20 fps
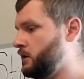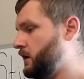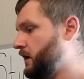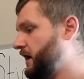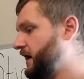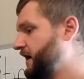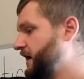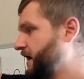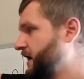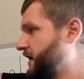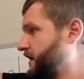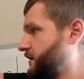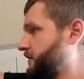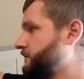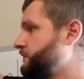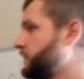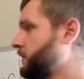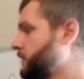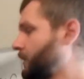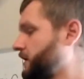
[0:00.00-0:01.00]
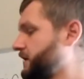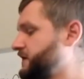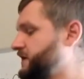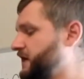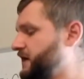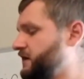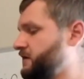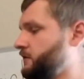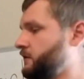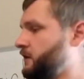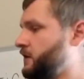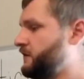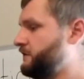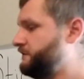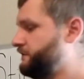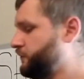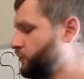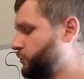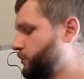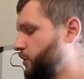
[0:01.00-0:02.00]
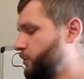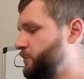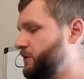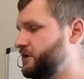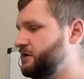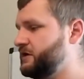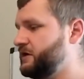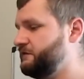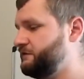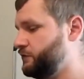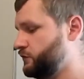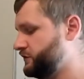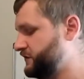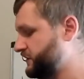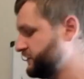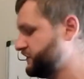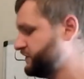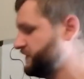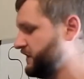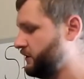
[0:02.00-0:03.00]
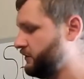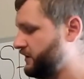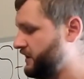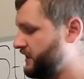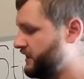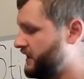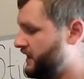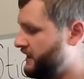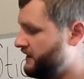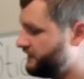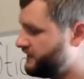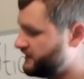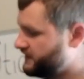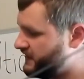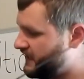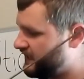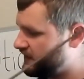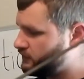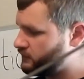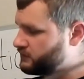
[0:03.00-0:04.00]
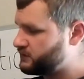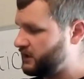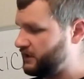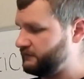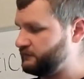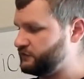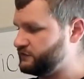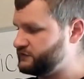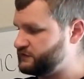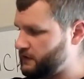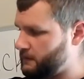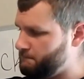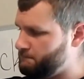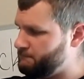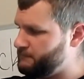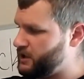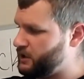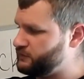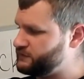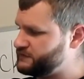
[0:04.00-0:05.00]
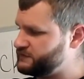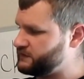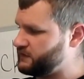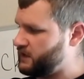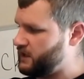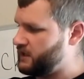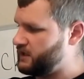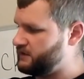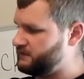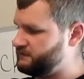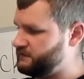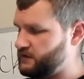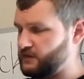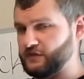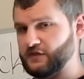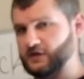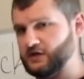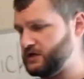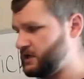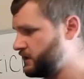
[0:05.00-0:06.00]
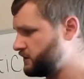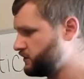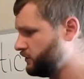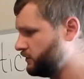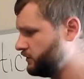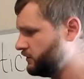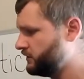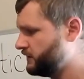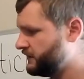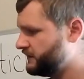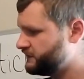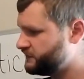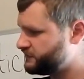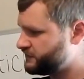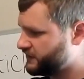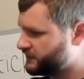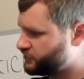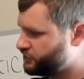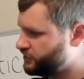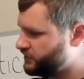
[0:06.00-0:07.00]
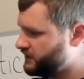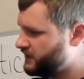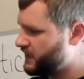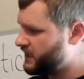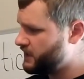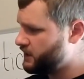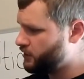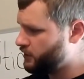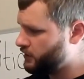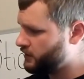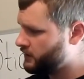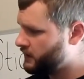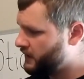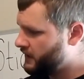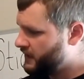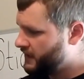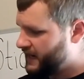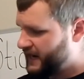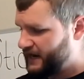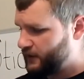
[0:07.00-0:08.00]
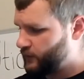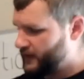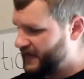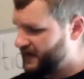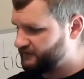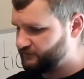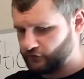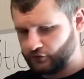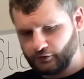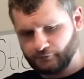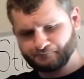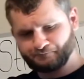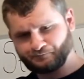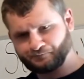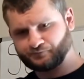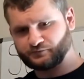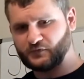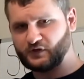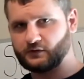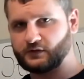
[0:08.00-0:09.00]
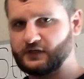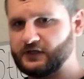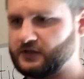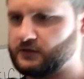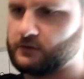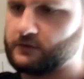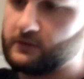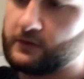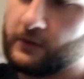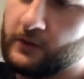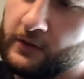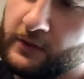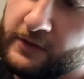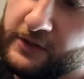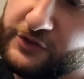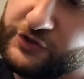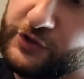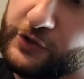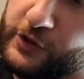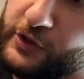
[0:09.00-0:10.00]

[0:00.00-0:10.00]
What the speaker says: I have, again, full mobility, full dexterity. The nagel covers most of the knuckle section here. However, get you a